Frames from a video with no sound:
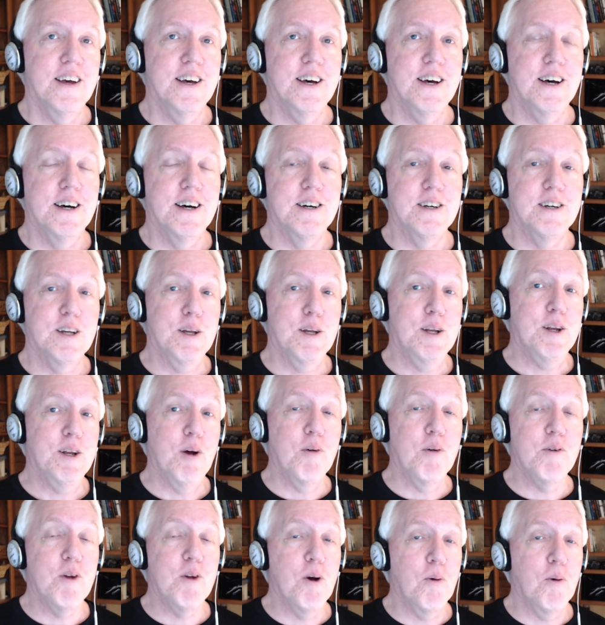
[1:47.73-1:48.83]
I
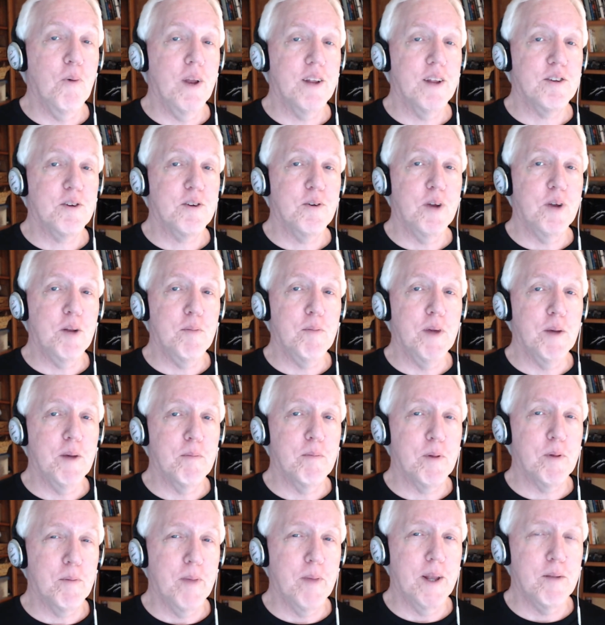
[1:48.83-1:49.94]
don't know when it's going to be
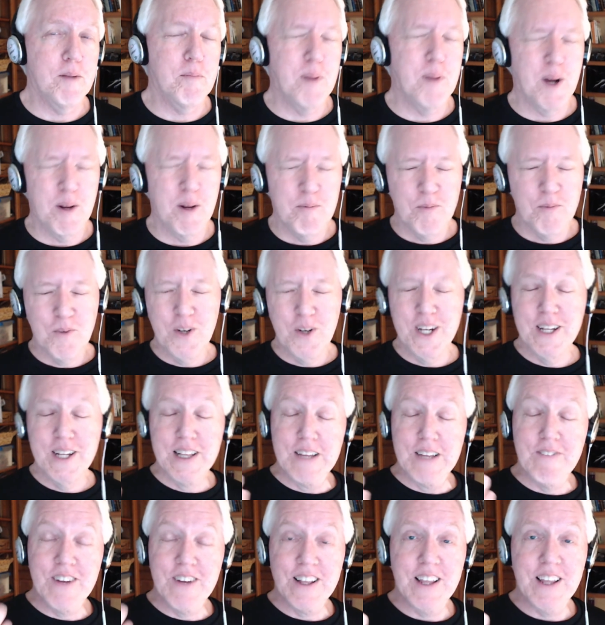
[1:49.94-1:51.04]
implemented, but I'm really,
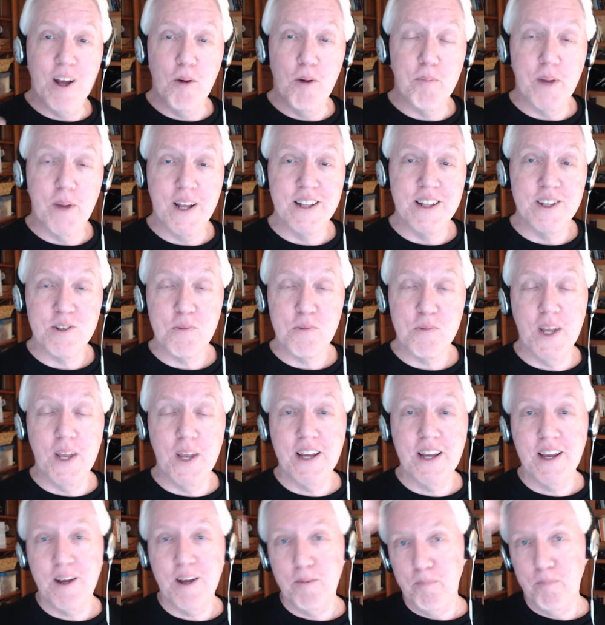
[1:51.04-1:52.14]
really hoping this
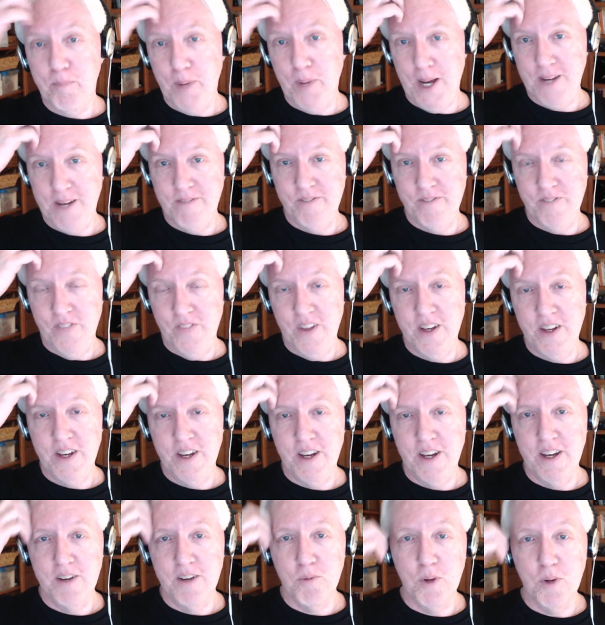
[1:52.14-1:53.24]
week. But
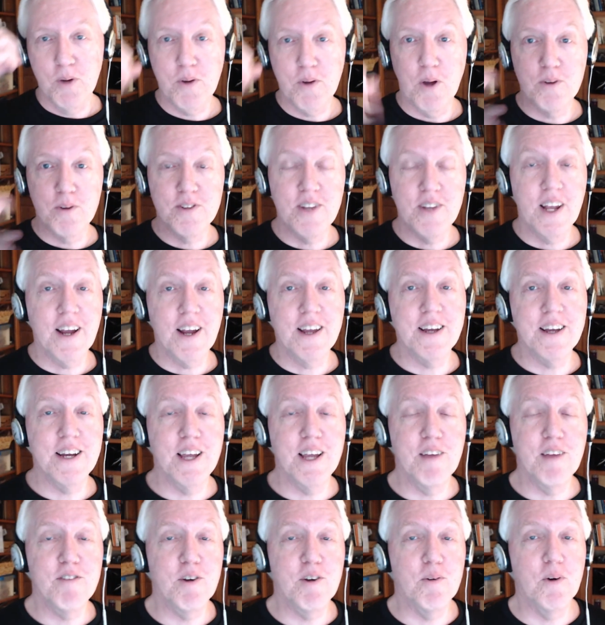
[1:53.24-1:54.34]
Wilco said I could
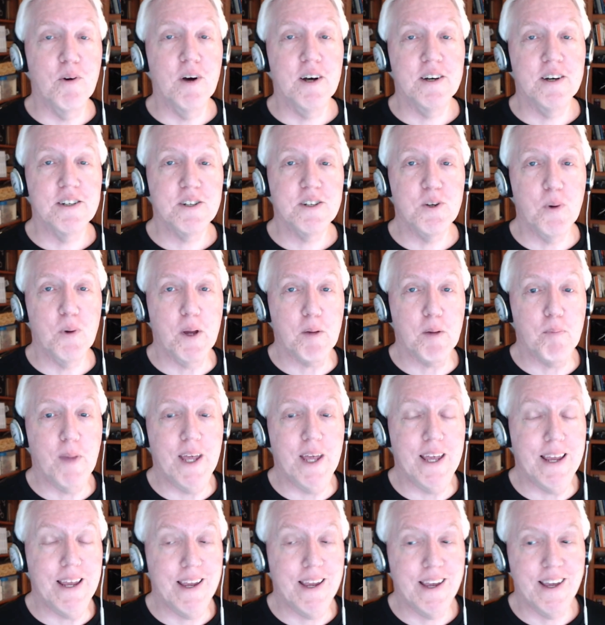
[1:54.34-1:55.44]
give you a quick
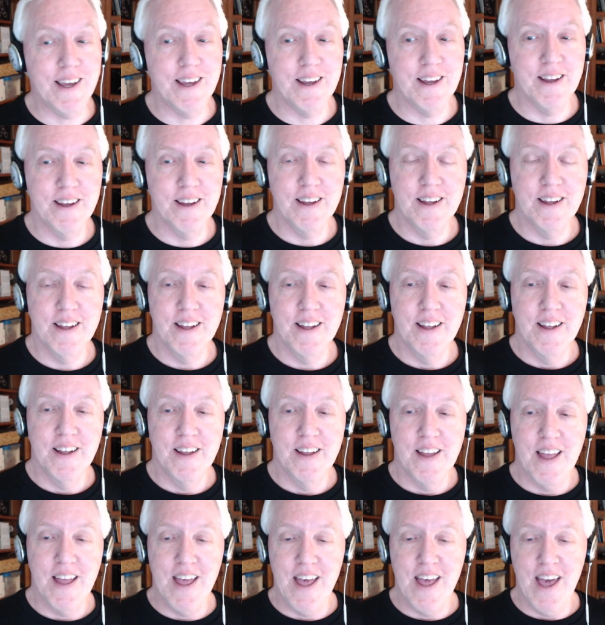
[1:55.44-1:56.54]
peek
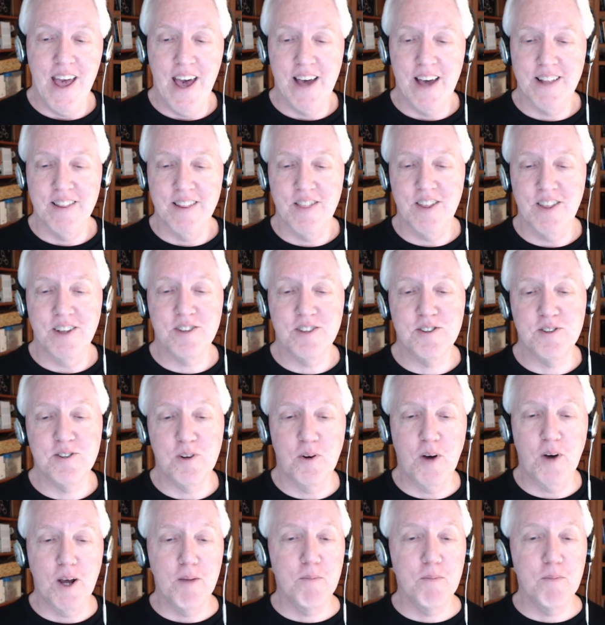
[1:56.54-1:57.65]
at this, so
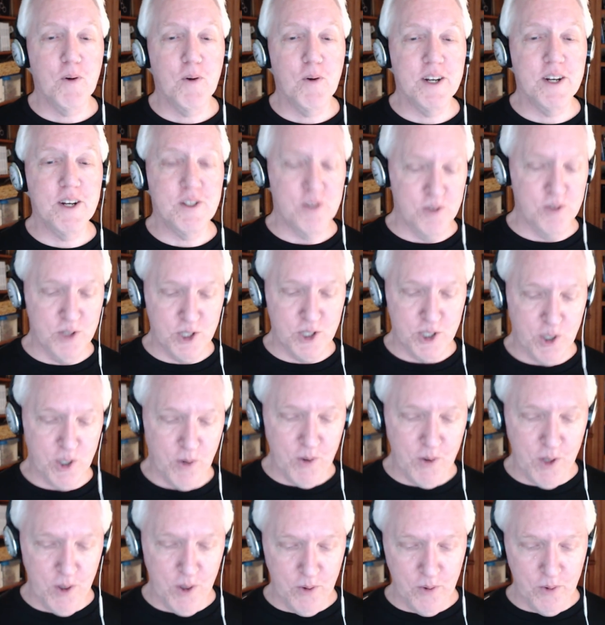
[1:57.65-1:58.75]
I'm going to show
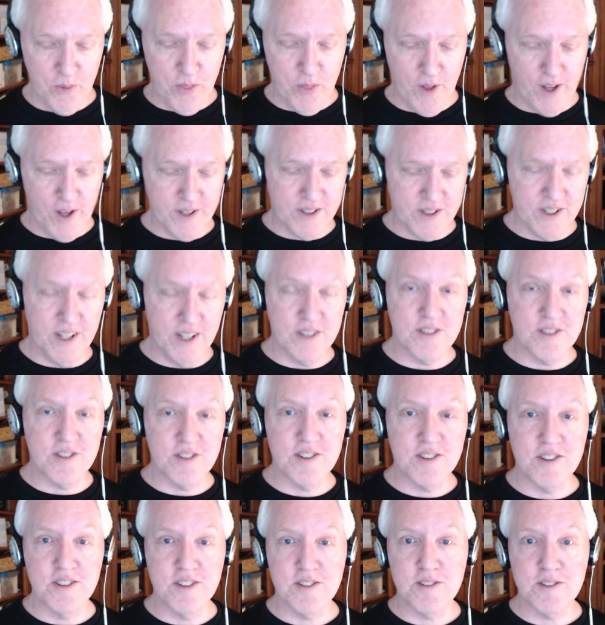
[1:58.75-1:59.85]
you the test
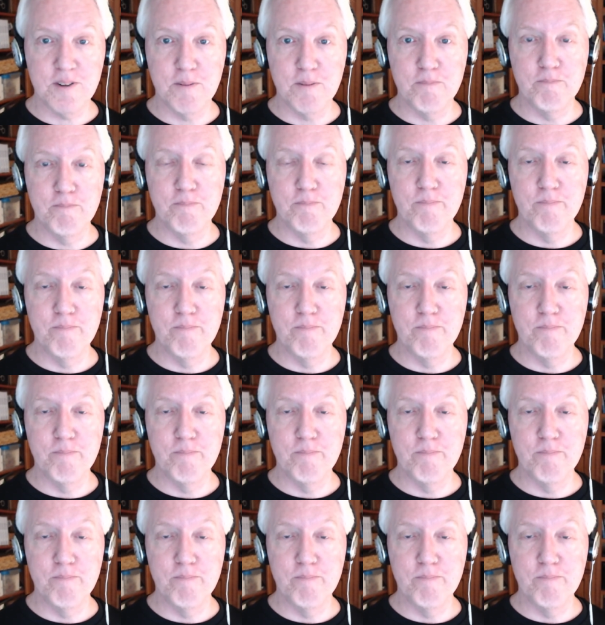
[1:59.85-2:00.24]
system.